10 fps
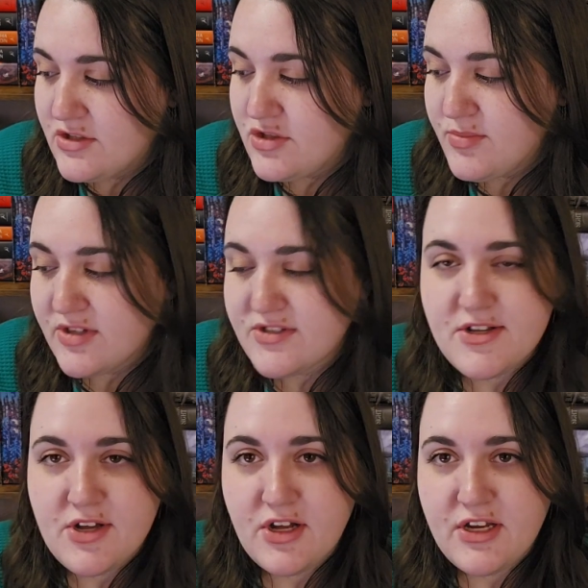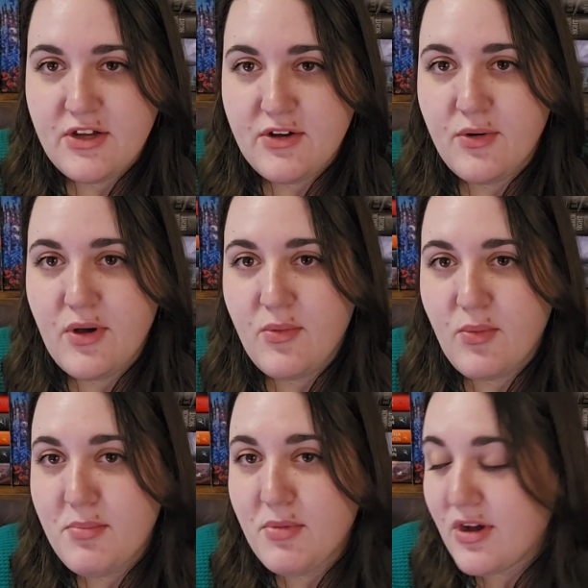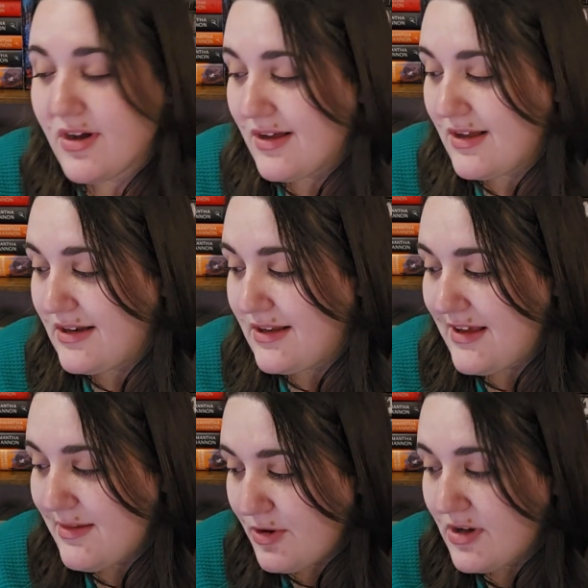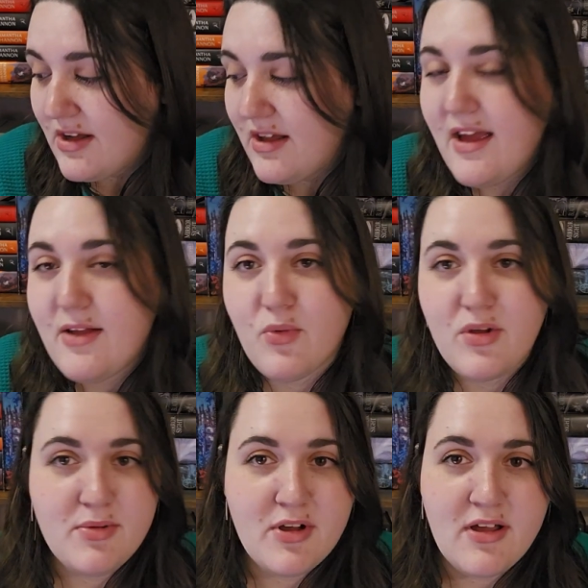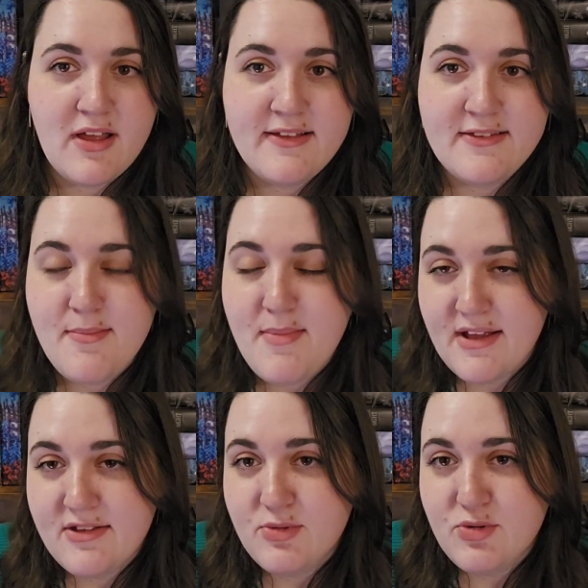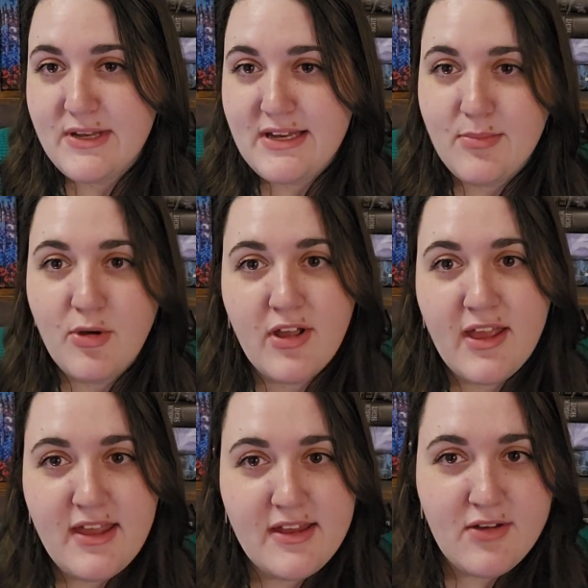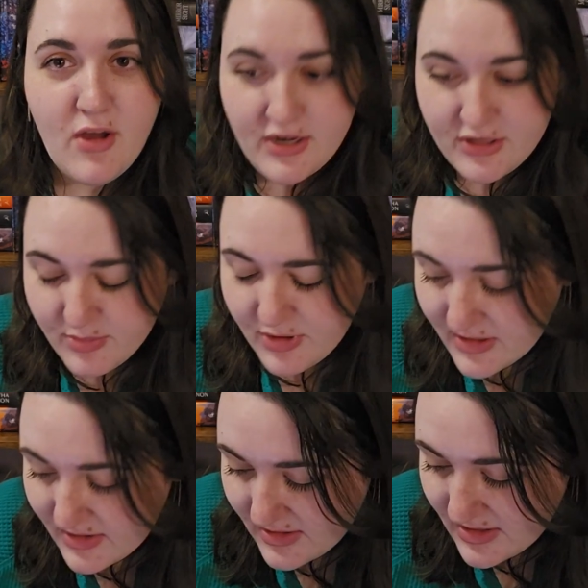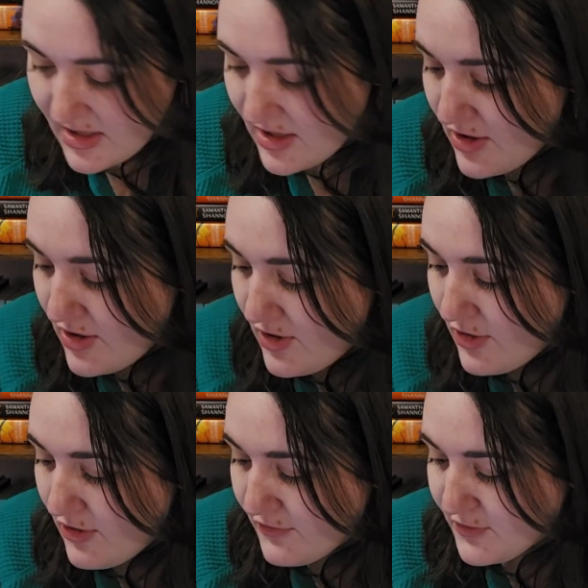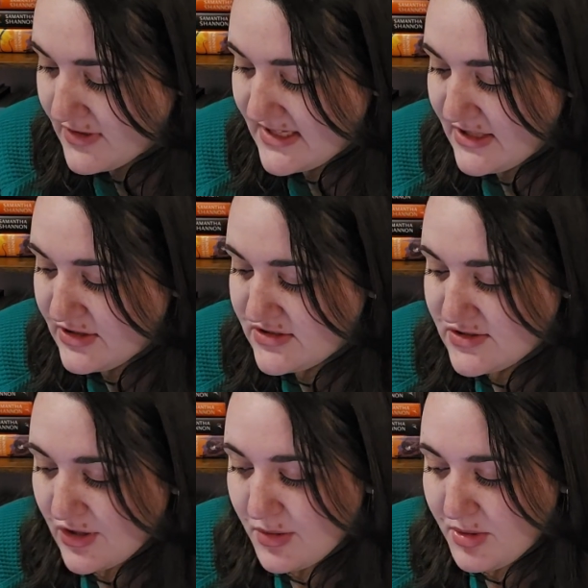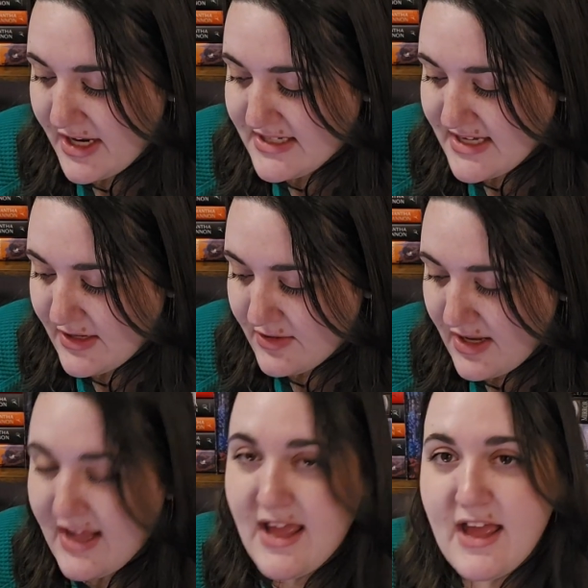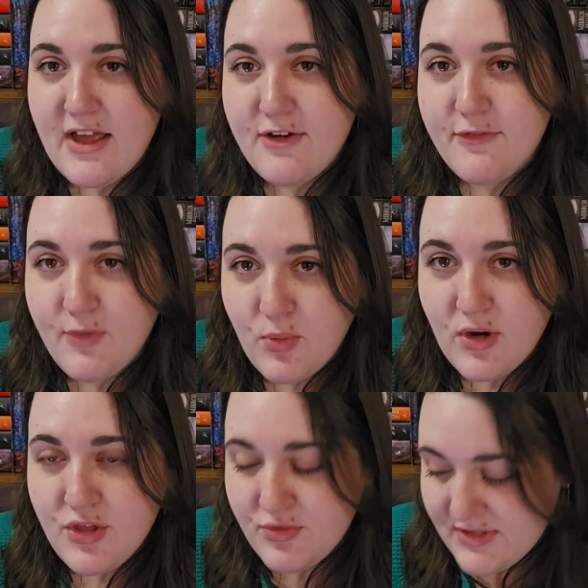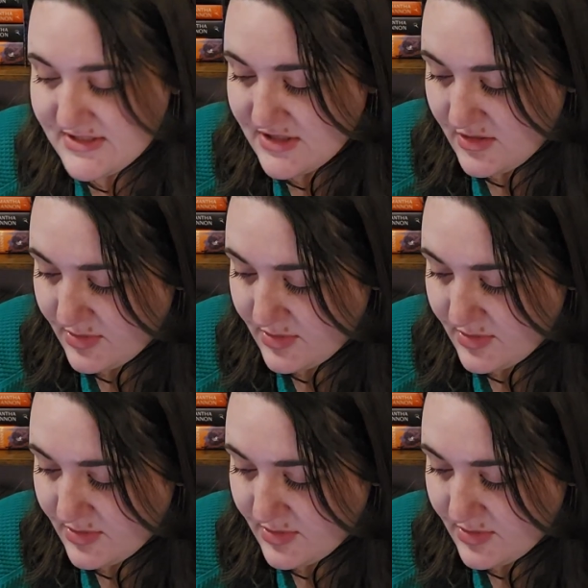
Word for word: two books on audio, one book on ebook, and one book as a mix between ebook and audiobook. For the star breakdown, I had four three star